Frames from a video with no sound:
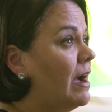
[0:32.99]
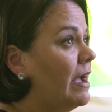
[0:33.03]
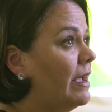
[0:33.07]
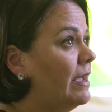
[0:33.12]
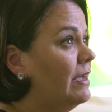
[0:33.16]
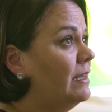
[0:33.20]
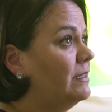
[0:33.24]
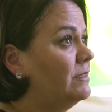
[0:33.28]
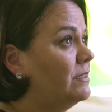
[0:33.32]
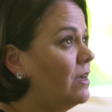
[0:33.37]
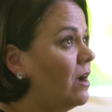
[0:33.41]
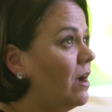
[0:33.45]
I
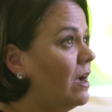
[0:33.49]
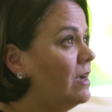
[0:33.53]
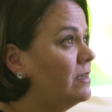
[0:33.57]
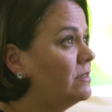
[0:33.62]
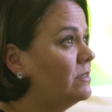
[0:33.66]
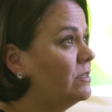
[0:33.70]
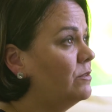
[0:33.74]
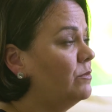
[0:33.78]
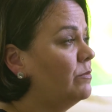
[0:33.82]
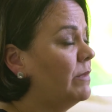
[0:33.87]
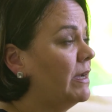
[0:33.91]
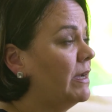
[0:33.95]
had
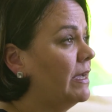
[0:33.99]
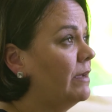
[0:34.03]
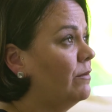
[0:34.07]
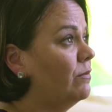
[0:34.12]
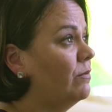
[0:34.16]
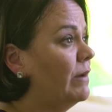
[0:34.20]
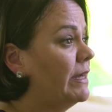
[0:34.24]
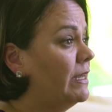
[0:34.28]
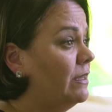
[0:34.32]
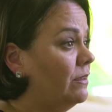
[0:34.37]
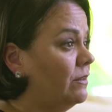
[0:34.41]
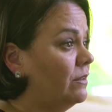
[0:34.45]
talked to my
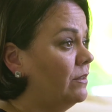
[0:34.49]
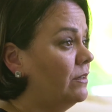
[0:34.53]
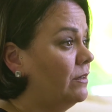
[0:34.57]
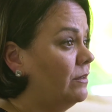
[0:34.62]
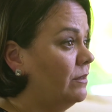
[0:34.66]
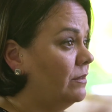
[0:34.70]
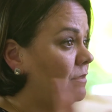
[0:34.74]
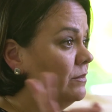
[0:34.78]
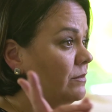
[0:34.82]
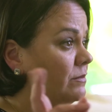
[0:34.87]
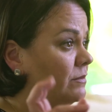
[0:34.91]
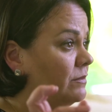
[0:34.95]
regular
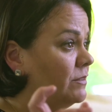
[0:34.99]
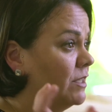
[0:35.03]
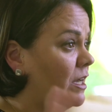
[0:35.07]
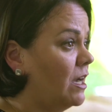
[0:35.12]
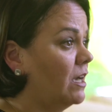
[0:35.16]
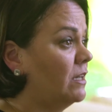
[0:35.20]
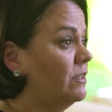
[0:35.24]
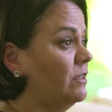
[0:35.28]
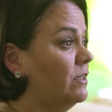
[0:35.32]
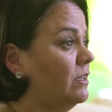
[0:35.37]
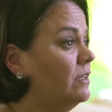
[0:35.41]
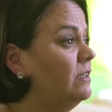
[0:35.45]

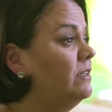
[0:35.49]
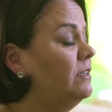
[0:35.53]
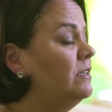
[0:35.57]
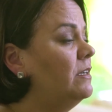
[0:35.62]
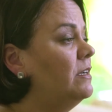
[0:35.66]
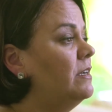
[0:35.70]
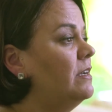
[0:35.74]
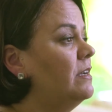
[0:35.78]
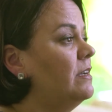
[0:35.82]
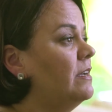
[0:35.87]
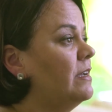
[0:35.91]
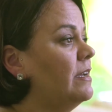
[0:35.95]
doctor
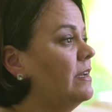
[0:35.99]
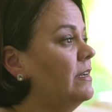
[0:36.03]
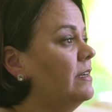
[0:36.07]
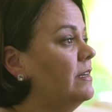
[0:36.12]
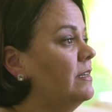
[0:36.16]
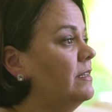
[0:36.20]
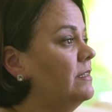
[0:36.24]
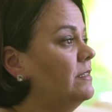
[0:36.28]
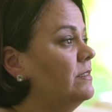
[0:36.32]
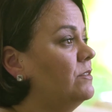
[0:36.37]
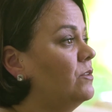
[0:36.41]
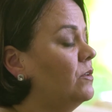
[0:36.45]

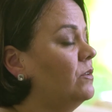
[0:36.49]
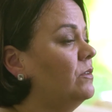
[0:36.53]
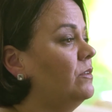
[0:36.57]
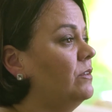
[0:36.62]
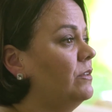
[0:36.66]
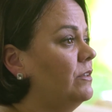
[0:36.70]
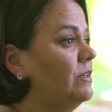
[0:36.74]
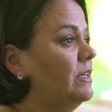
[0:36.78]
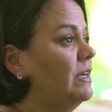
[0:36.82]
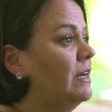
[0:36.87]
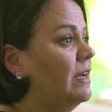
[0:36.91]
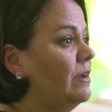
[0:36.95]
and told
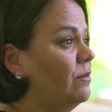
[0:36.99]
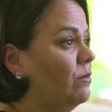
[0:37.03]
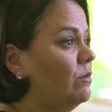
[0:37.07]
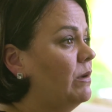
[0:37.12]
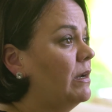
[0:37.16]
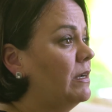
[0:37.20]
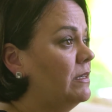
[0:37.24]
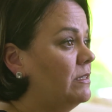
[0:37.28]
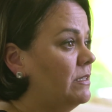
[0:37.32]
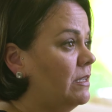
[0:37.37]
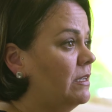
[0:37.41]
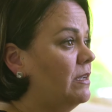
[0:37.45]
her that I
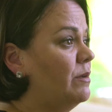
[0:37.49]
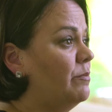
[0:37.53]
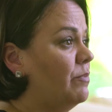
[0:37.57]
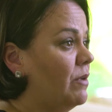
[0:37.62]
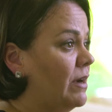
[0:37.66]
wanted to get